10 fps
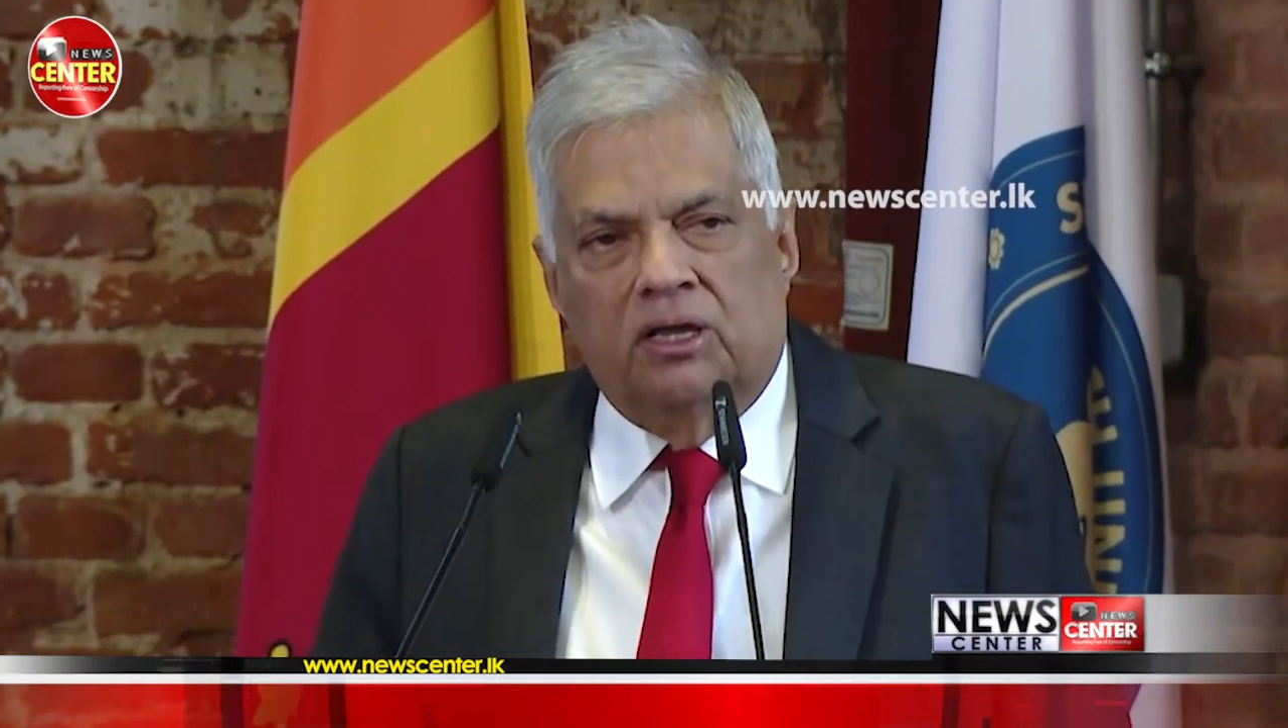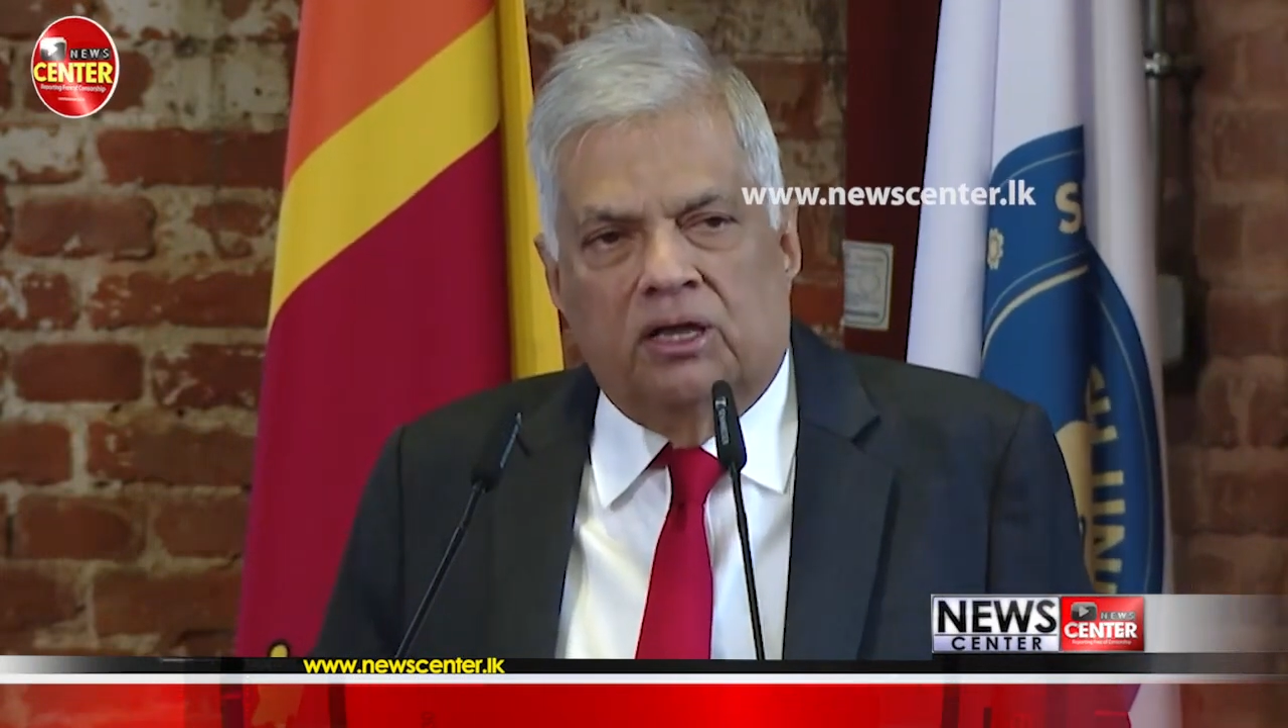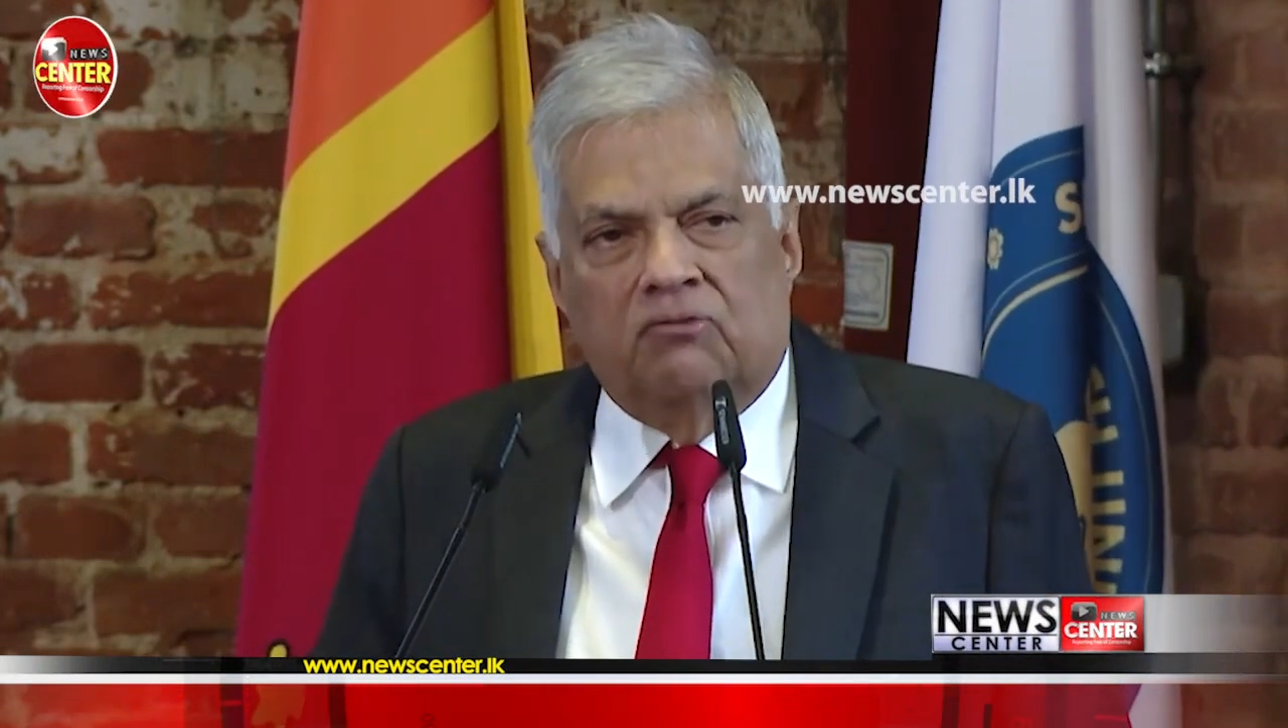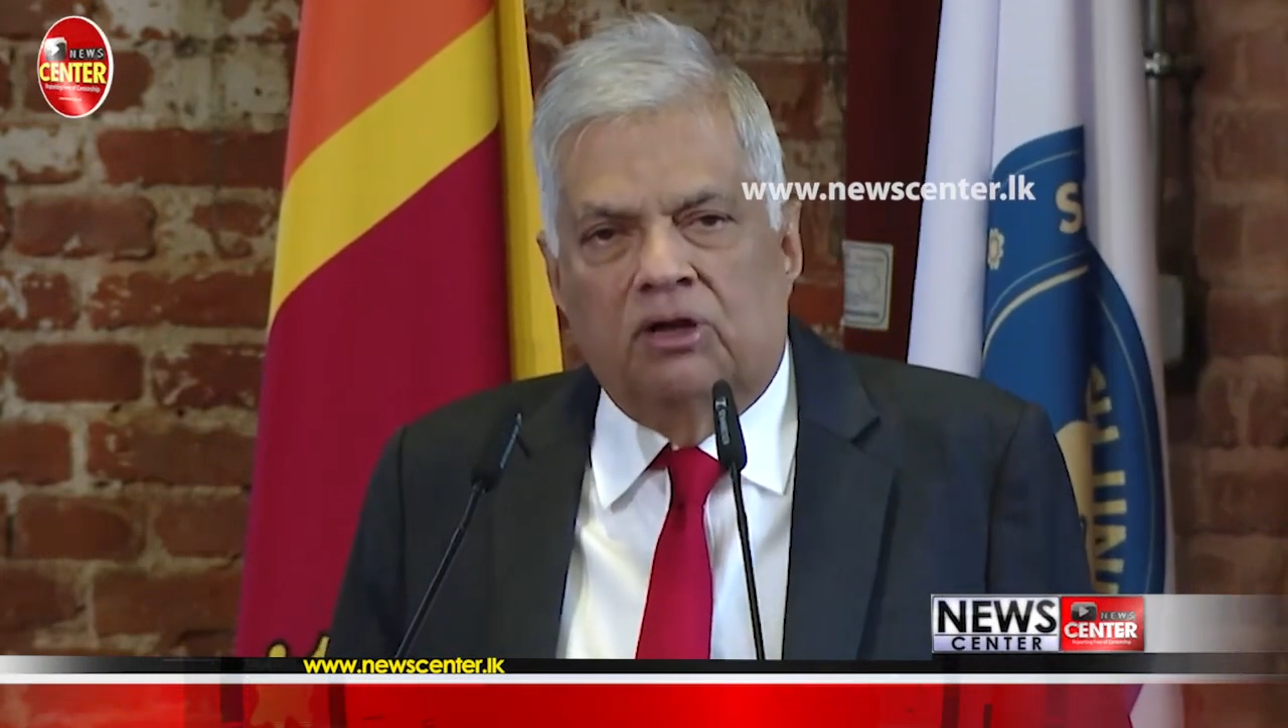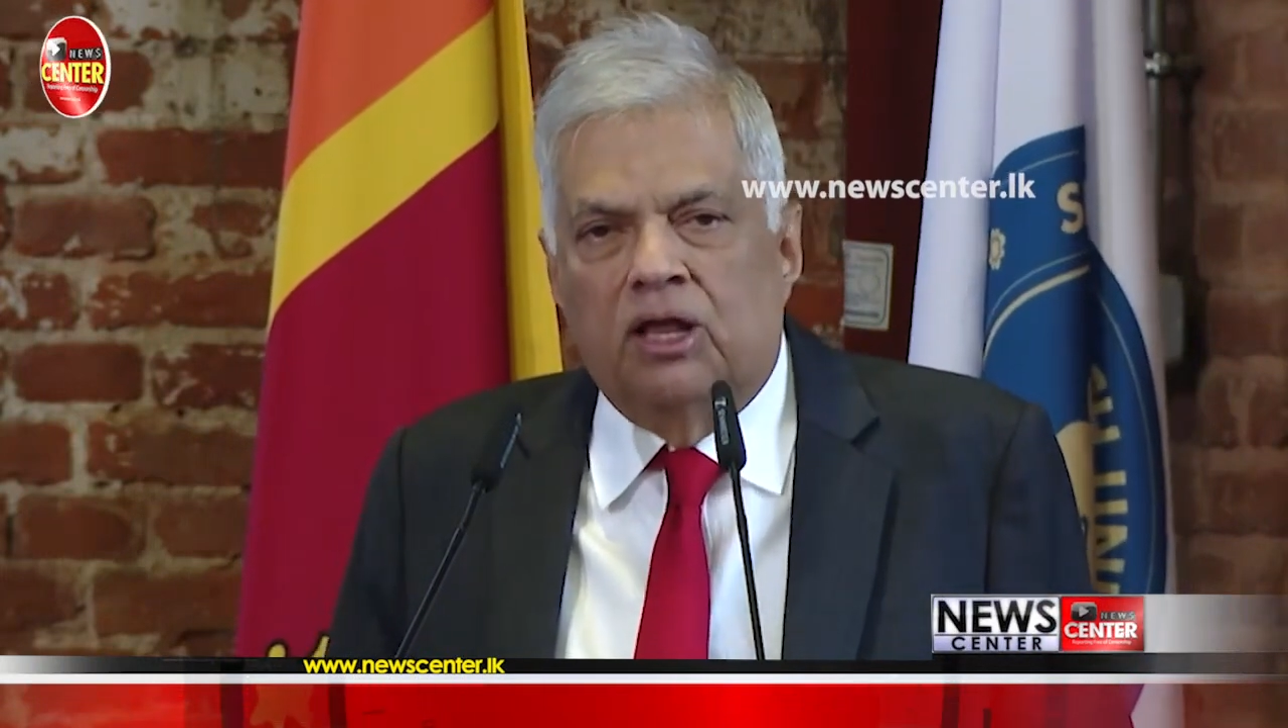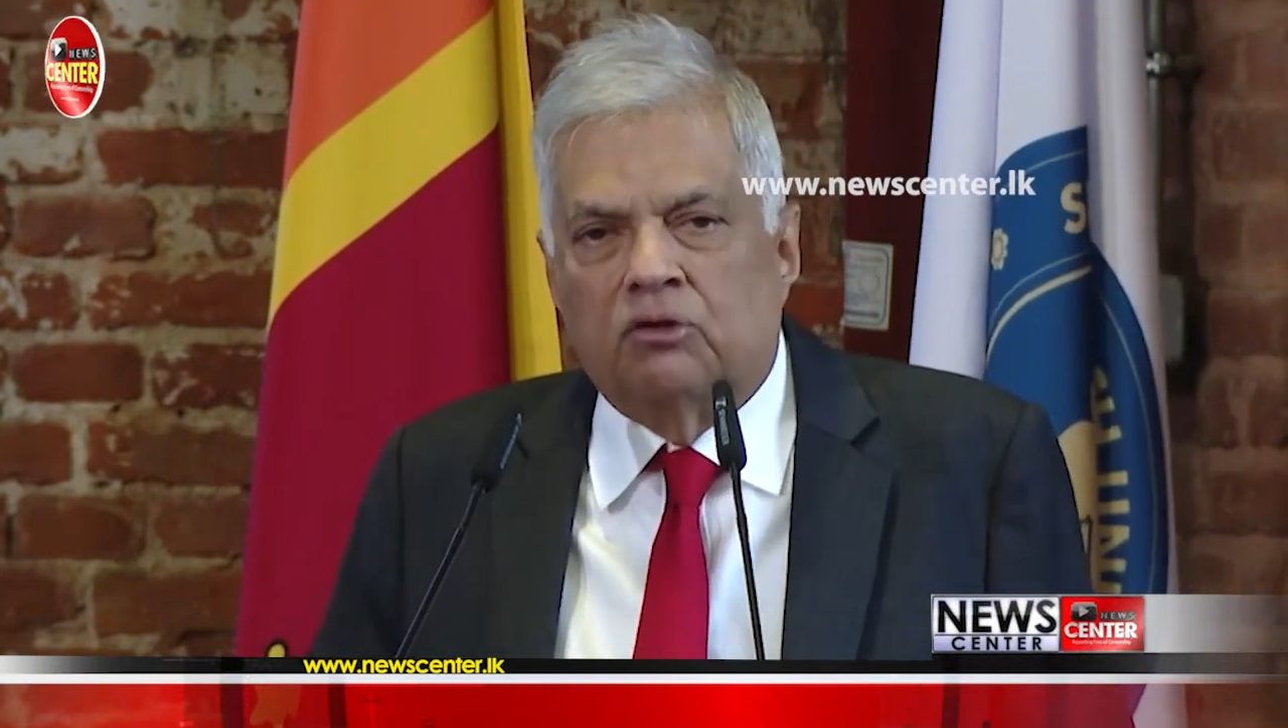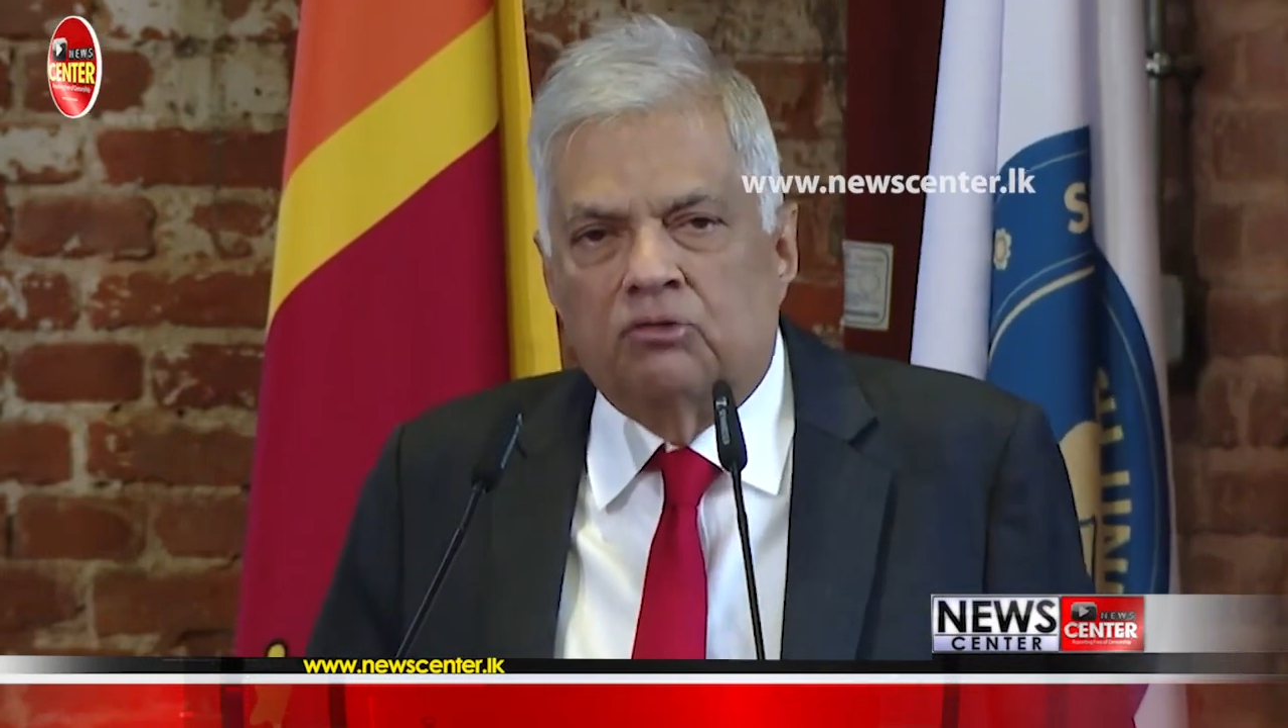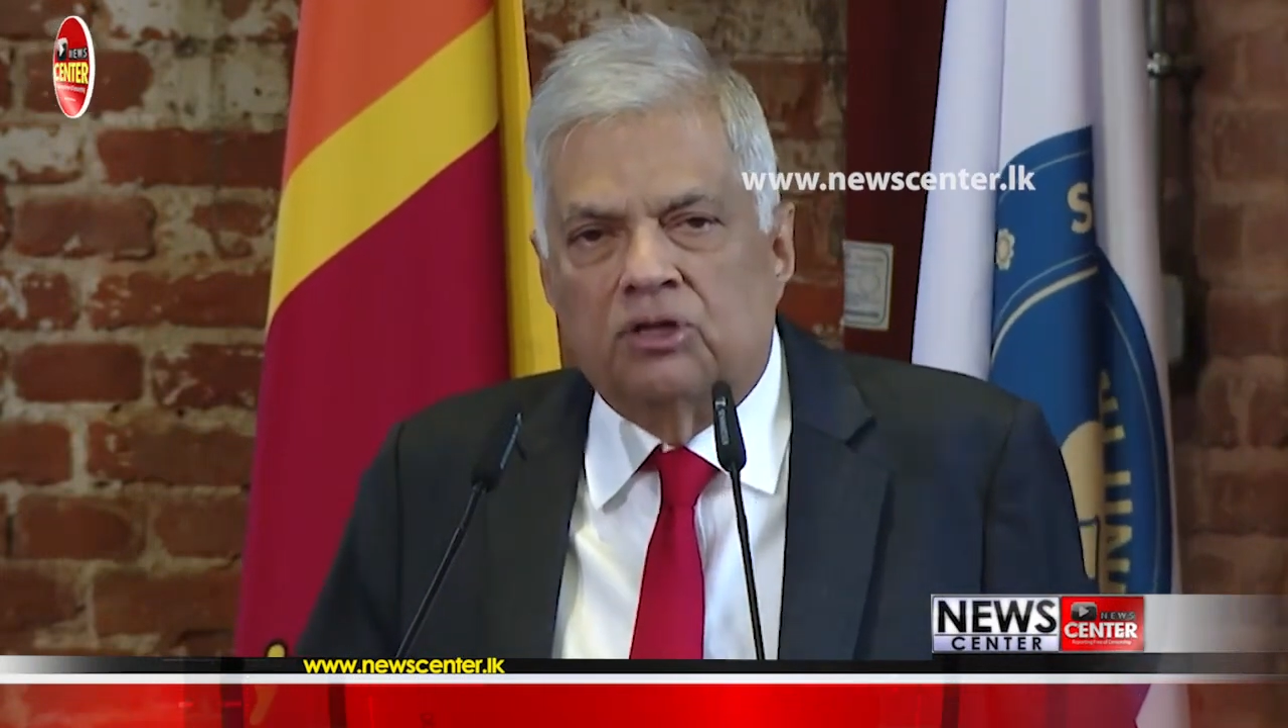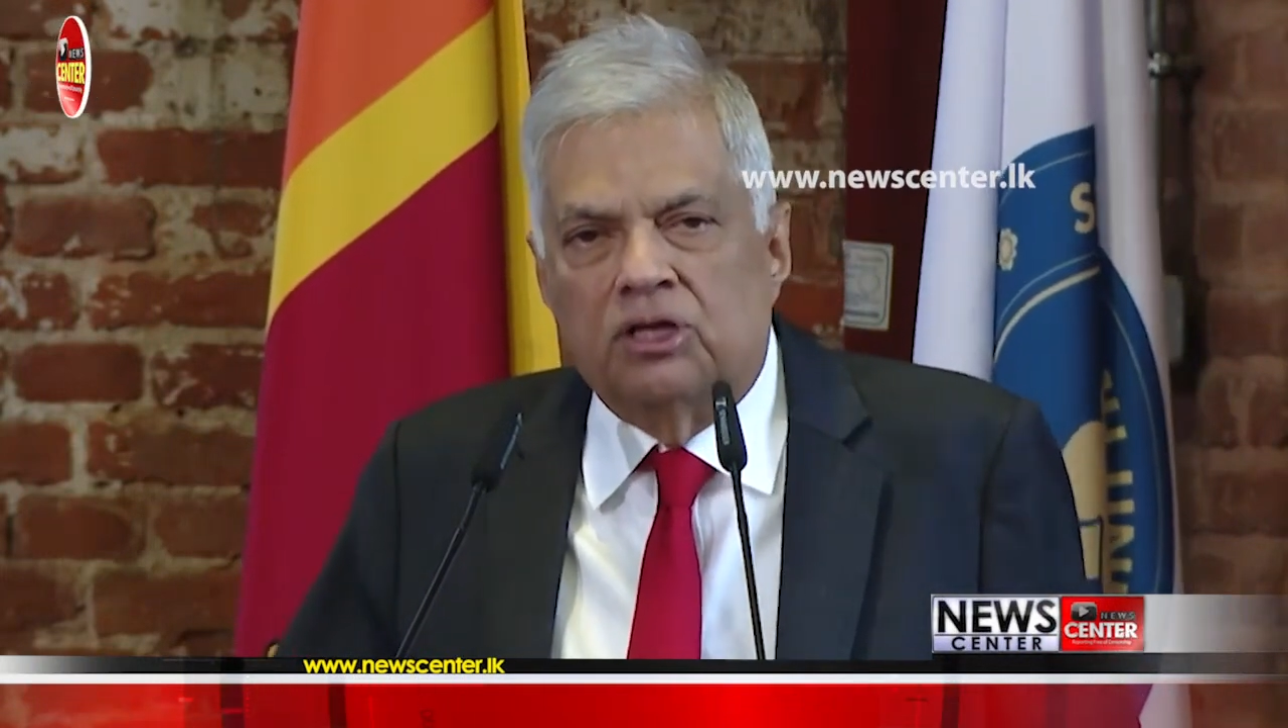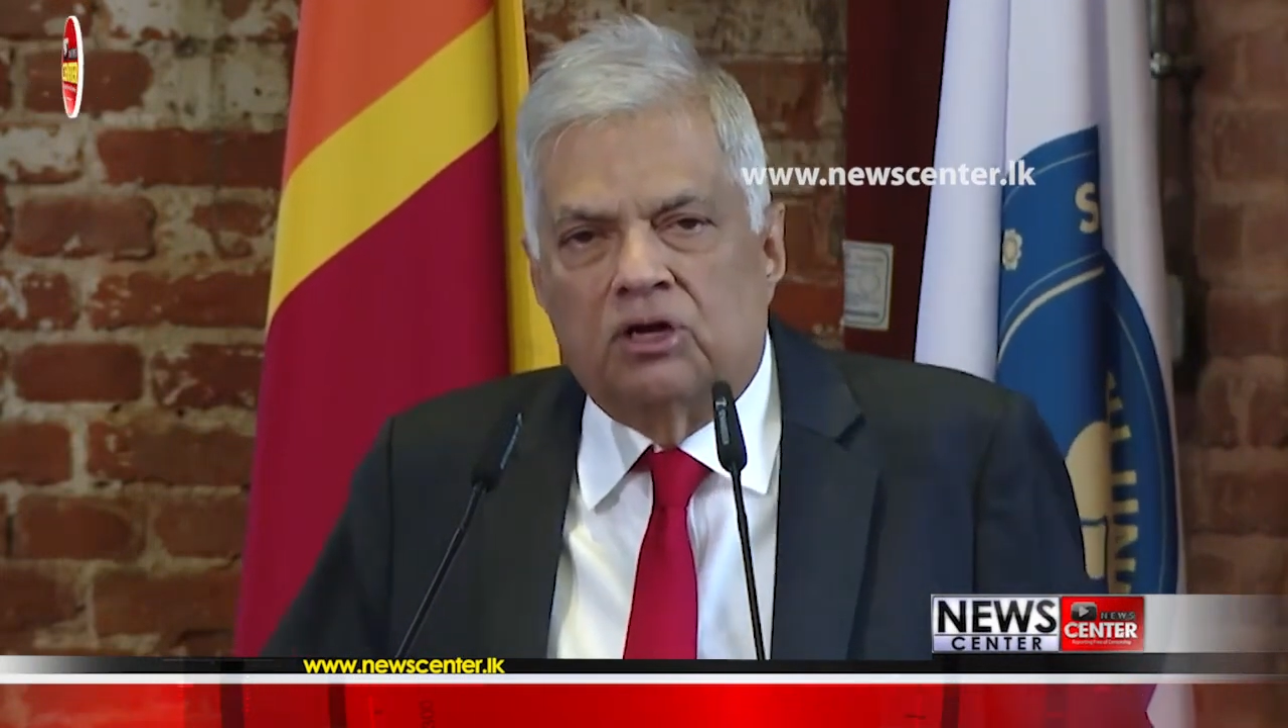and we'll have to
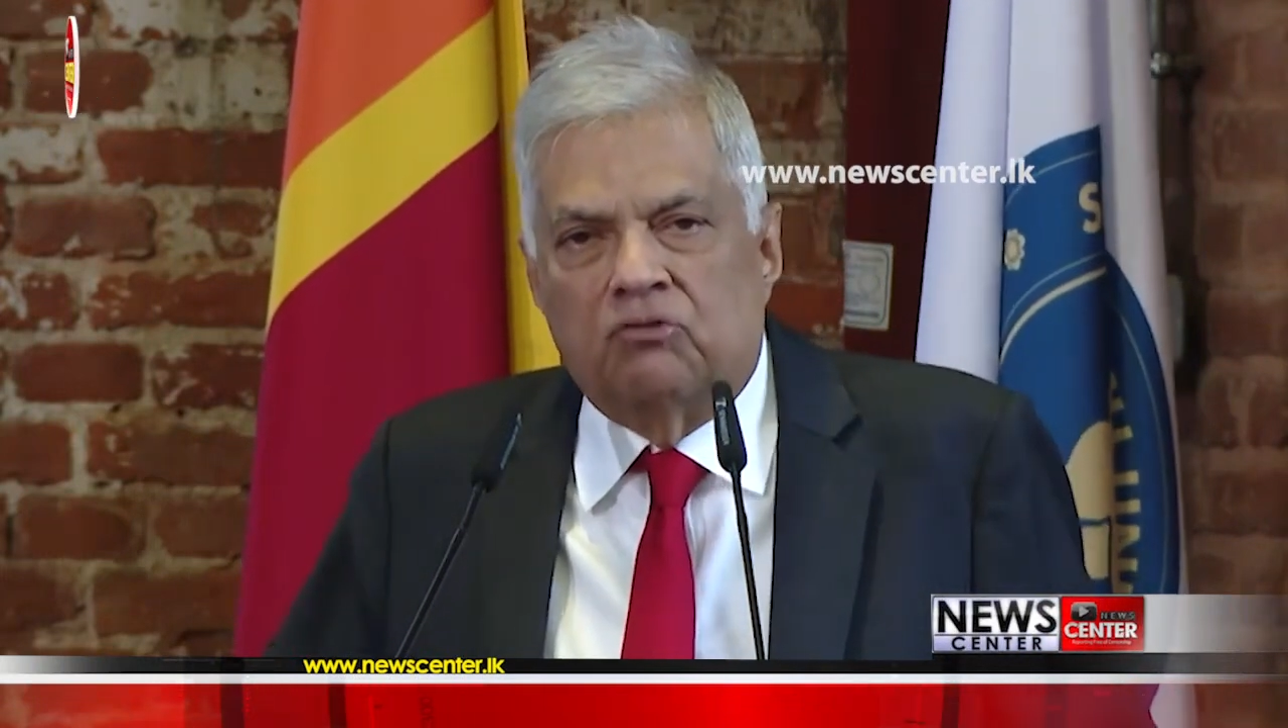think